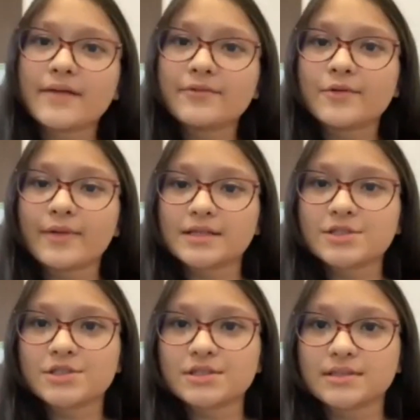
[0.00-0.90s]
a
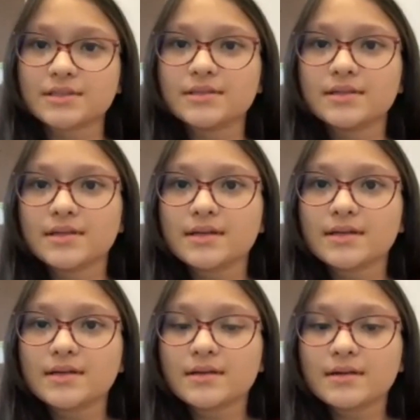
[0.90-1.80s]
question.
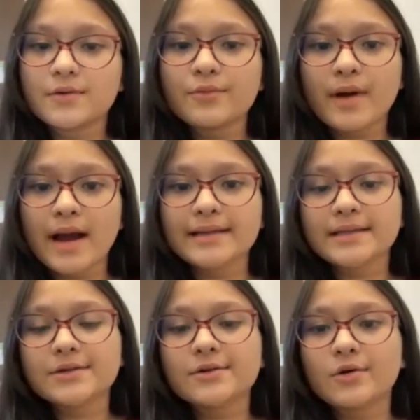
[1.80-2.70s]
Why
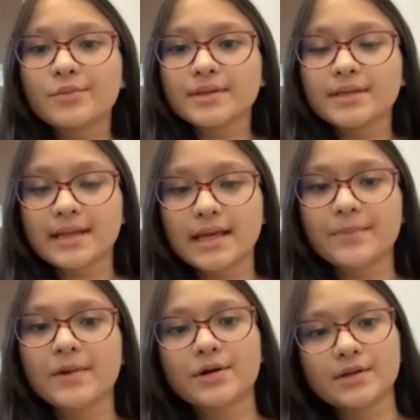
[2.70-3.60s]
did you go with the
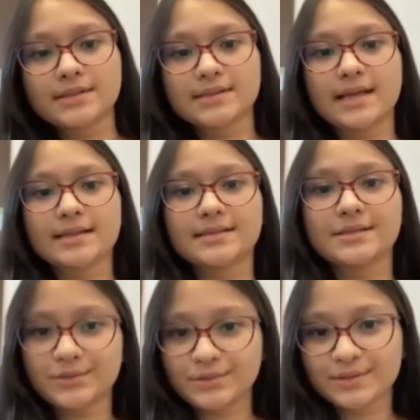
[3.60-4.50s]
name Girls
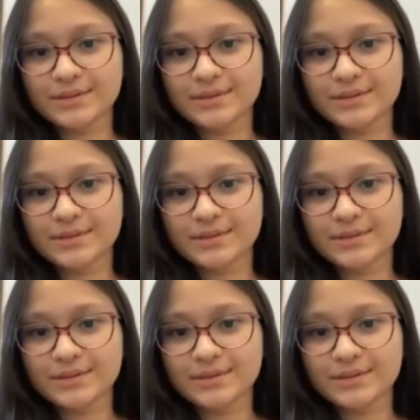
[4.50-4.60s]
Next Door?